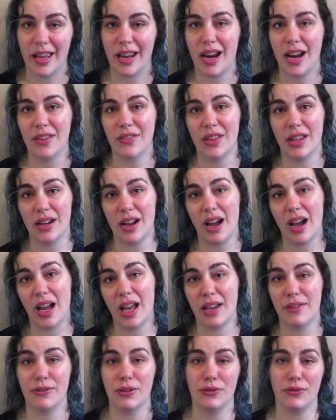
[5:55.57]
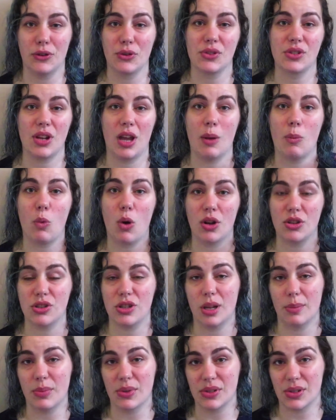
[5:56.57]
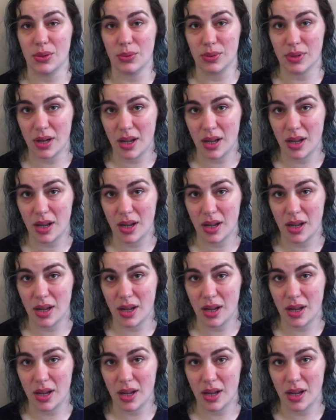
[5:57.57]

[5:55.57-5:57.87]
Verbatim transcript: and then I, for the first time, watched episode